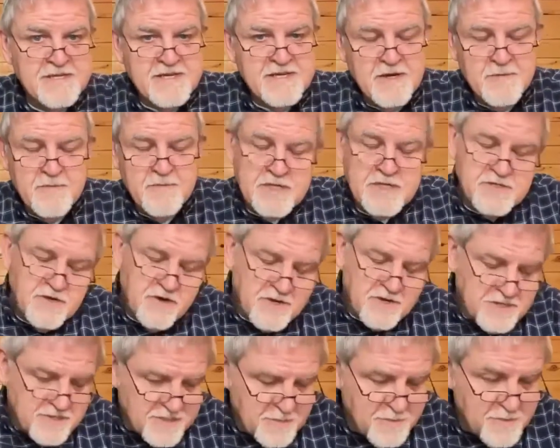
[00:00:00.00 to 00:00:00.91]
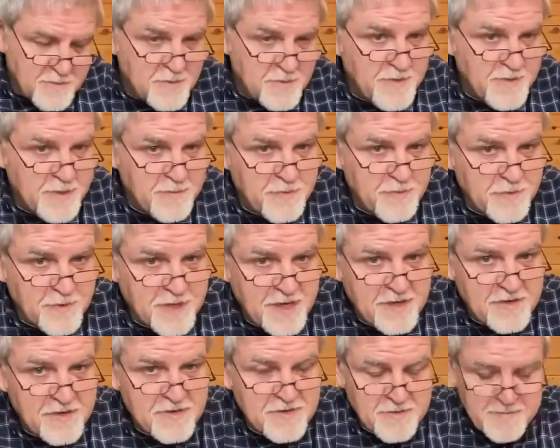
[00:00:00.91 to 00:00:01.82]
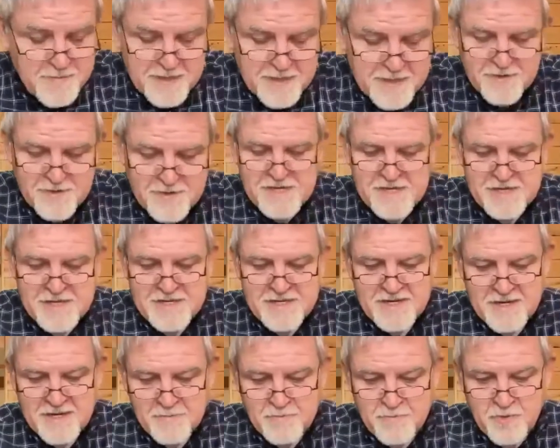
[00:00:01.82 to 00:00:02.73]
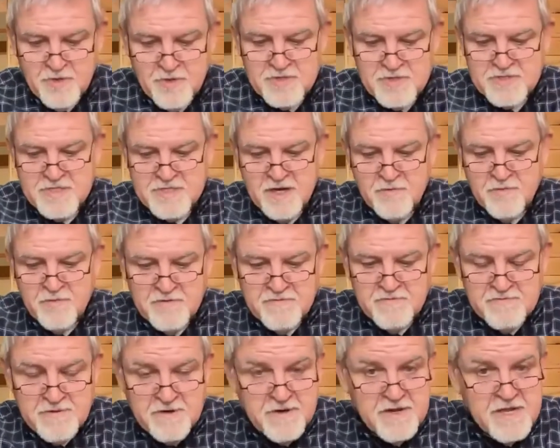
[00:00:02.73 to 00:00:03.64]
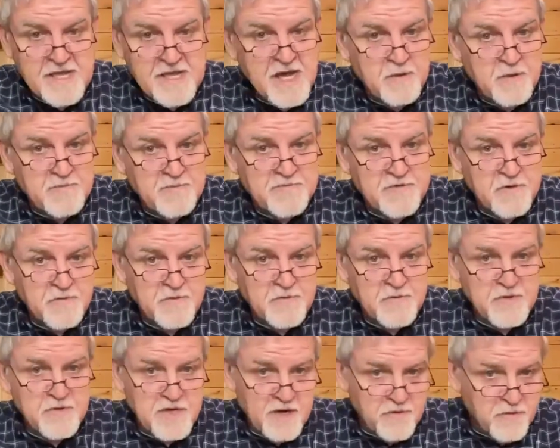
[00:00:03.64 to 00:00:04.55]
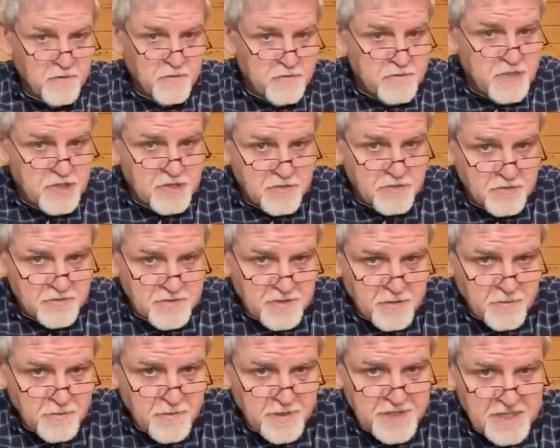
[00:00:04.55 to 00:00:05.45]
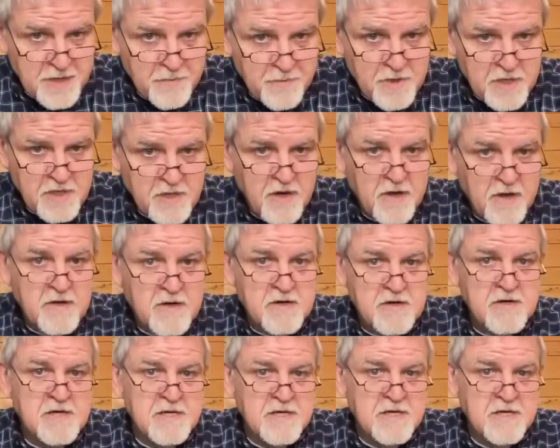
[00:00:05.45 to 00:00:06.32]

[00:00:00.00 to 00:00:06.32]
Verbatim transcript: I've been talking to some of the people here about uh, books that were very helpful with our own children when they were younger,